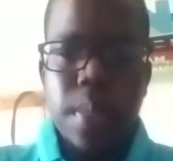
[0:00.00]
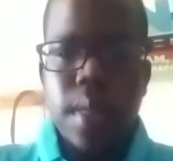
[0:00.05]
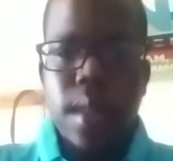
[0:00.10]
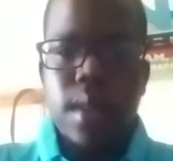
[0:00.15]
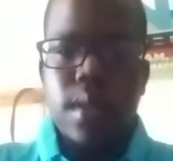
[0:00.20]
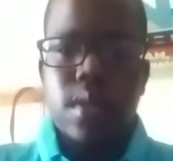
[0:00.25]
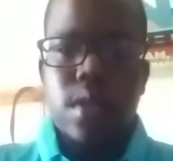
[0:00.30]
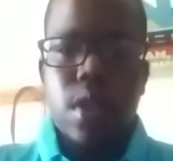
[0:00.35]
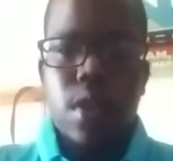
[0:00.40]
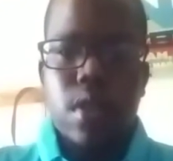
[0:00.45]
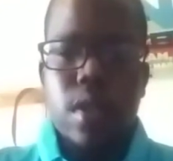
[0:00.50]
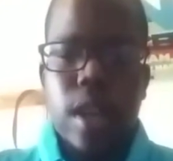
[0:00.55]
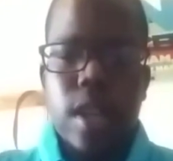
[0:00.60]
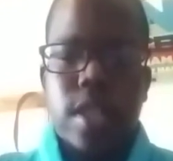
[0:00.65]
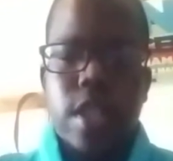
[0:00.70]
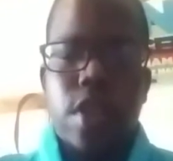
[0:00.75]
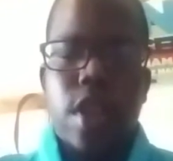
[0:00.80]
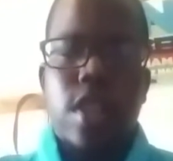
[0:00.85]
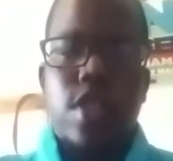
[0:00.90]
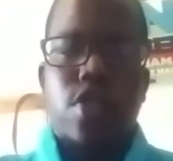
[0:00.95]
So, like I
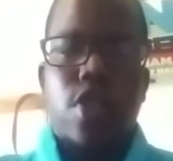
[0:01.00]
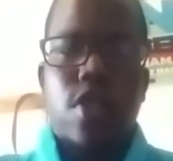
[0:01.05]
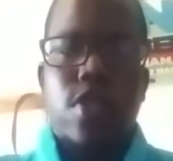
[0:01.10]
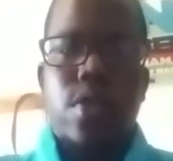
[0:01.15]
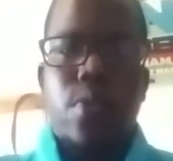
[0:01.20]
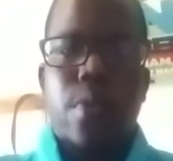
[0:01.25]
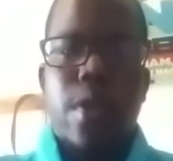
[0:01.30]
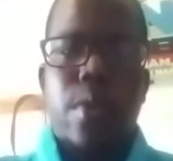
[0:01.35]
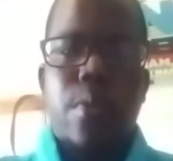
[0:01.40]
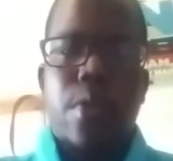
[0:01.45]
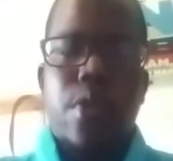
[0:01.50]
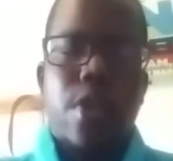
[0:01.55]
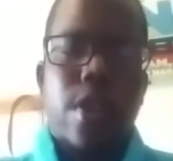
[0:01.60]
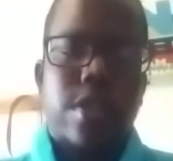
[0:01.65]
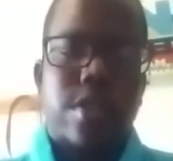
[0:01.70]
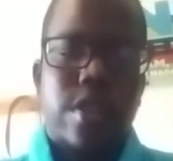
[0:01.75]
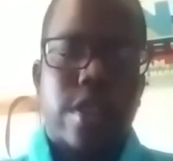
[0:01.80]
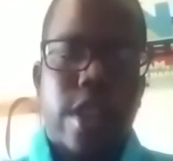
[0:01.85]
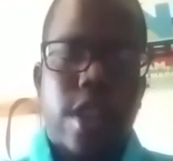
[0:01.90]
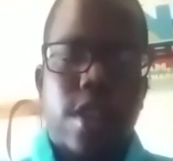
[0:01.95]
said, you got to start somewhere where you're
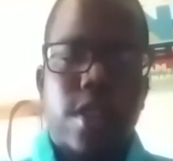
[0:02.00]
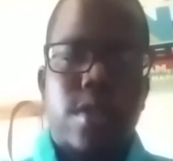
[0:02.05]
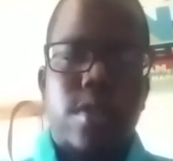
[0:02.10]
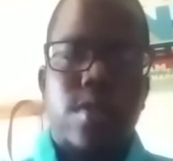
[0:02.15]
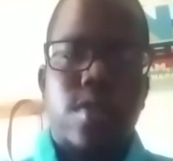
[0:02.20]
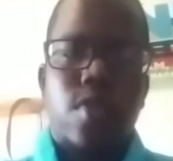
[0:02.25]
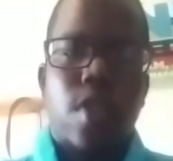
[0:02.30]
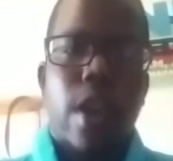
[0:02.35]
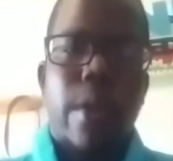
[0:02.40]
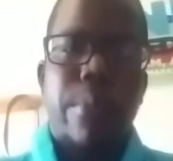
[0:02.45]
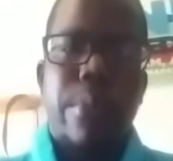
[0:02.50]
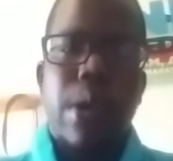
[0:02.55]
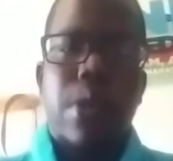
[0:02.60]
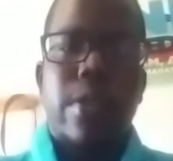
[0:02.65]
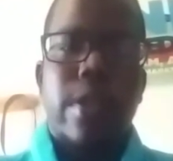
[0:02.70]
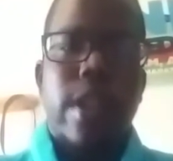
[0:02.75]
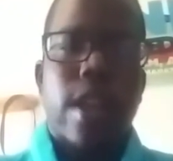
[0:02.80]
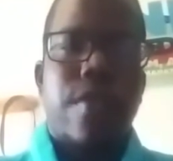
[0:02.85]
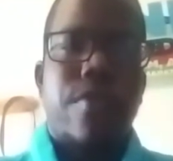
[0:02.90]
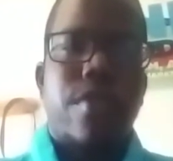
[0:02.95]
at today. Start
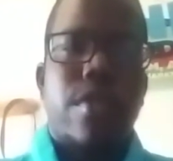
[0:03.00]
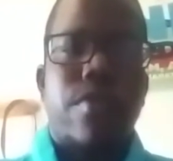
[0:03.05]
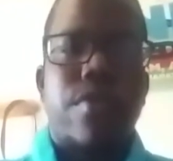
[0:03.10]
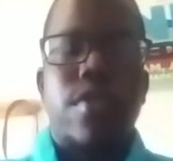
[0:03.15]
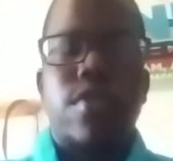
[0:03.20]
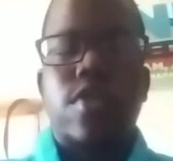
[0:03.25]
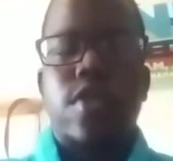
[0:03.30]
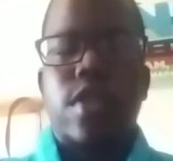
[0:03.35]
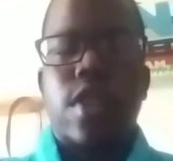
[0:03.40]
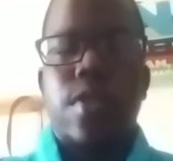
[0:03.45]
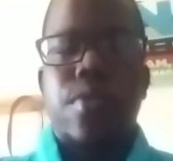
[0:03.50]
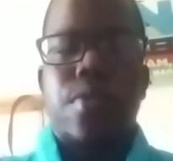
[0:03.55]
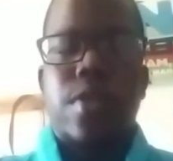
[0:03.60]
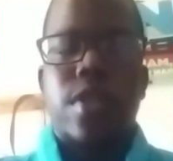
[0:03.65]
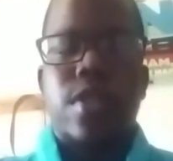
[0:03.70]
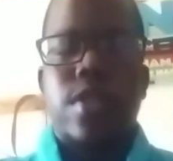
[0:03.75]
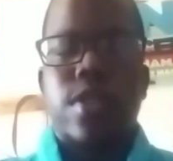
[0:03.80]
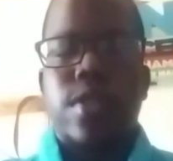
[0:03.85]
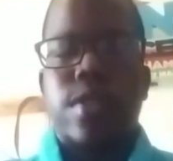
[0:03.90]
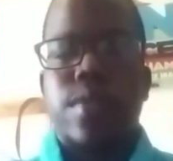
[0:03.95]
building that for the future
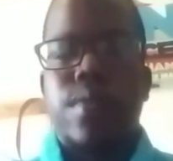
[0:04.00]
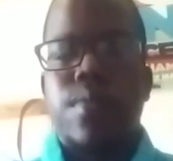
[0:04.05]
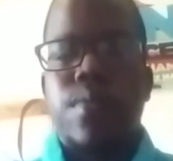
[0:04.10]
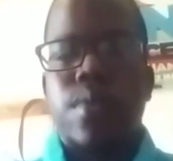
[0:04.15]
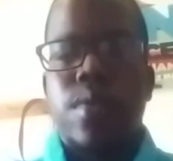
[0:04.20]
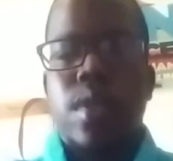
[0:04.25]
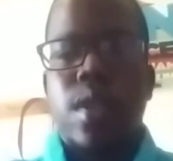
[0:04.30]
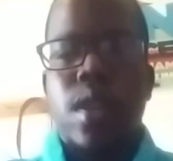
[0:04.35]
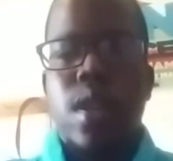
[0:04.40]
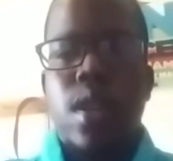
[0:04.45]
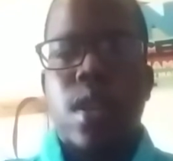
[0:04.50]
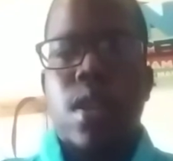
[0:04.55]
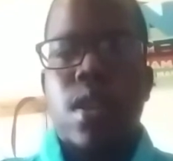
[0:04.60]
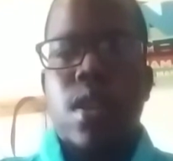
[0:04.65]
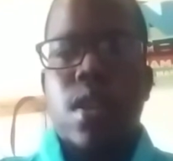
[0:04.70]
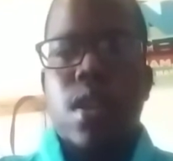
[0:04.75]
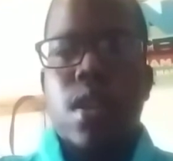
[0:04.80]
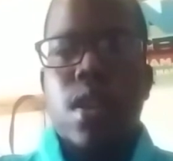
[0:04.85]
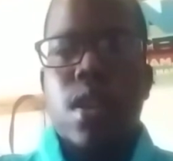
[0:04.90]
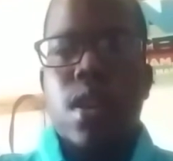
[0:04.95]
generation.
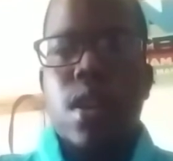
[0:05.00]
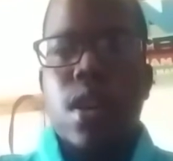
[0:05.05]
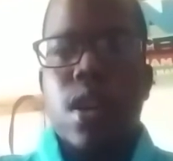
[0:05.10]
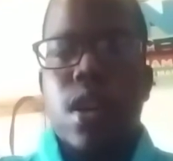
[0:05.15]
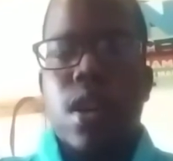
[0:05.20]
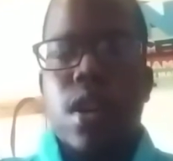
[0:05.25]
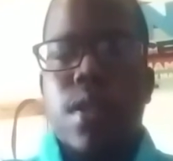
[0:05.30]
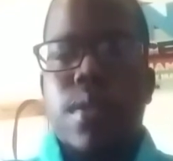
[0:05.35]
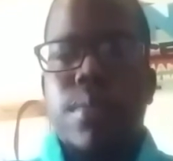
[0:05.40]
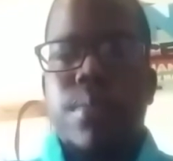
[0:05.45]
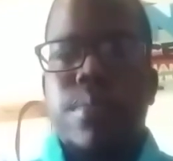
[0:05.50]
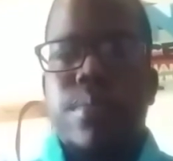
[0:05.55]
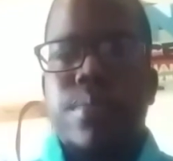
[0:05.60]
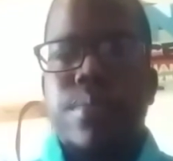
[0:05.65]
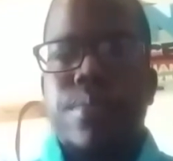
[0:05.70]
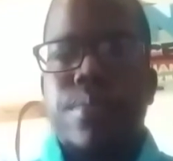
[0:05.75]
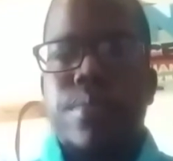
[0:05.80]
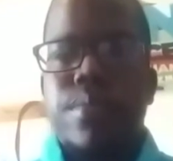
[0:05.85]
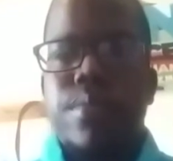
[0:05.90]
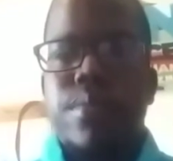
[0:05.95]
And
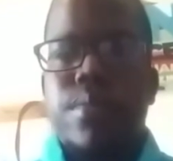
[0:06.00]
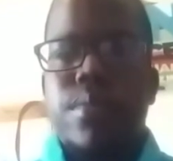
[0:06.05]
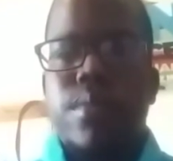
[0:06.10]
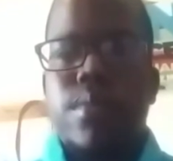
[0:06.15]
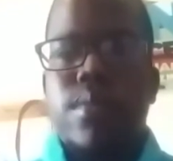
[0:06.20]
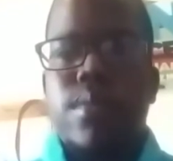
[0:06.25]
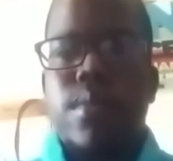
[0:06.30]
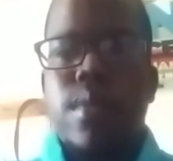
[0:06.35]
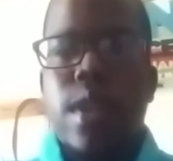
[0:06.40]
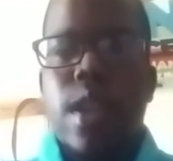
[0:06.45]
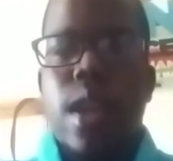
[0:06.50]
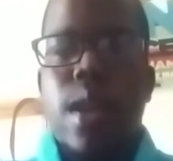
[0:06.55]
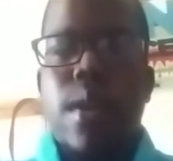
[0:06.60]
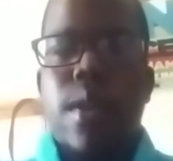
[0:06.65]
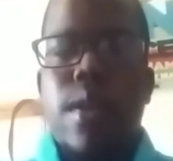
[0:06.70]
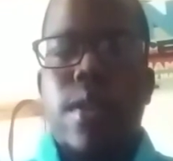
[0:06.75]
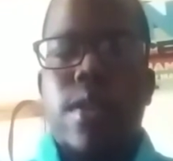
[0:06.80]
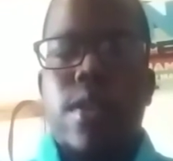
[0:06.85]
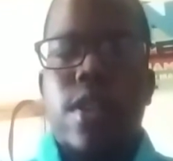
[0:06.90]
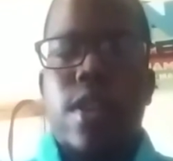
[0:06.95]

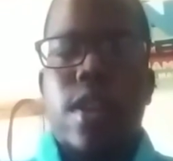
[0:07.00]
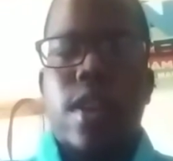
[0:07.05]
it